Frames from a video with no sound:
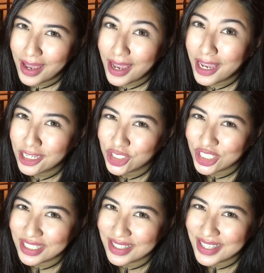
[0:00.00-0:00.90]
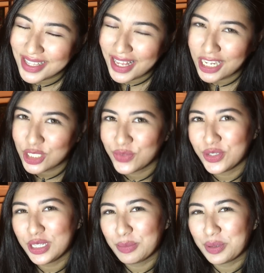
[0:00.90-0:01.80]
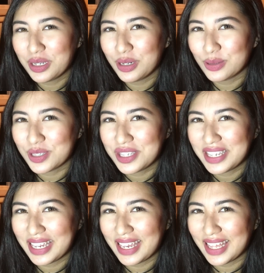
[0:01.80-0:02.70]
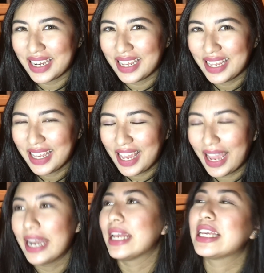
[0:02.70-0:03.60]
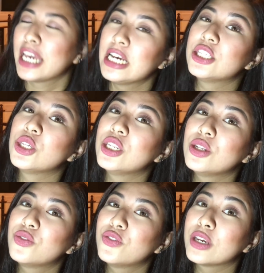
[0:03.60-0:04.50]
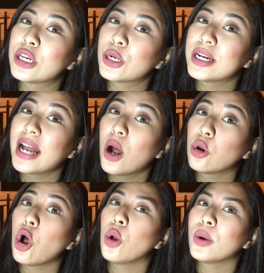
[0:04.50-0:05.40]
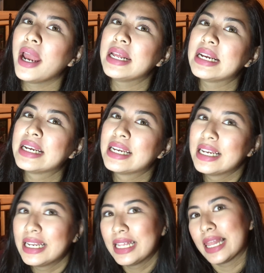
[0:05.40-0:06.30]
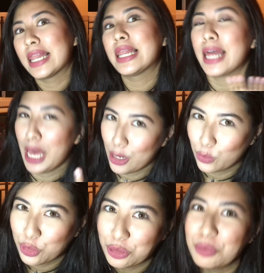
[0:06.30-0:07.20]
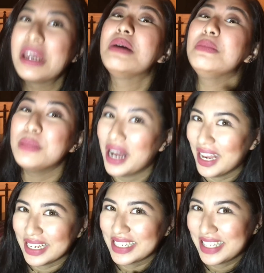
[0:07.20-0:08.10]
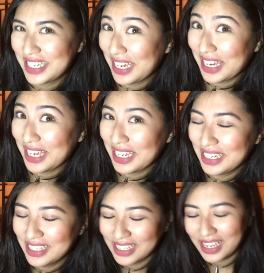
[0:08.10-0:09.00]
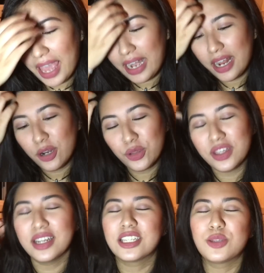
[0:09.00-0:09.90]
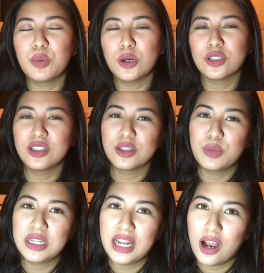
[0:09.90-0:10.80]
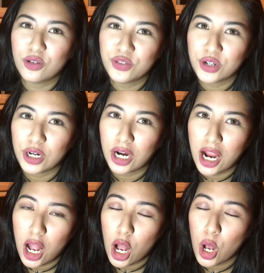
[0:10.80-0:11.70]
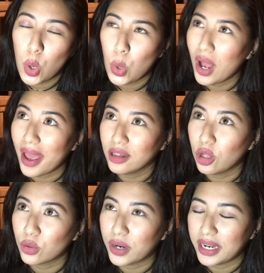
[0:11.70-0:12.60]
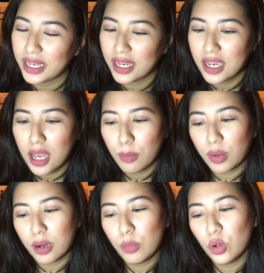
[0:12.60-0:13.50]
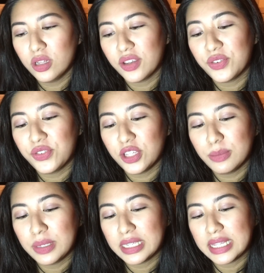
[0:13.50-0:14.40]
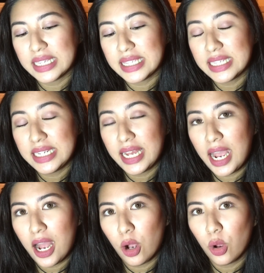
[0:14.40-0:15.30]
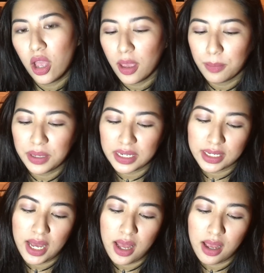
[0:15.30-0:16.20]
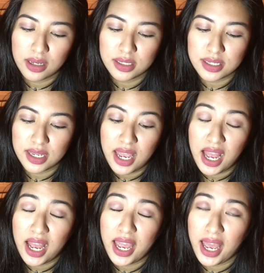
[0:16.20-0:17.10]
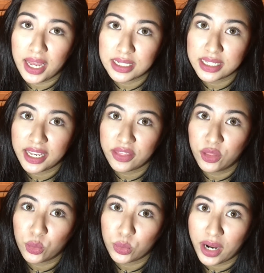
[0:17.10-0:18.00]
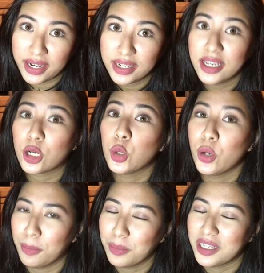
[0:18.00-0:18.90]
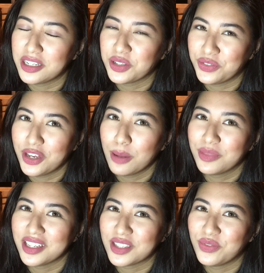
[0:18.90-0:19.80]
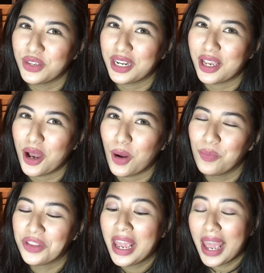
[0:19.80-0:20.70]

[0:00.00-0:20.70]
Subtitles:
Asian / Filipino skin. And in case you didn't figure it out already, that would be my skin. And I know that exposed has been out for a while already, but I'm only filming this now because I had to get the right equipment to film this video.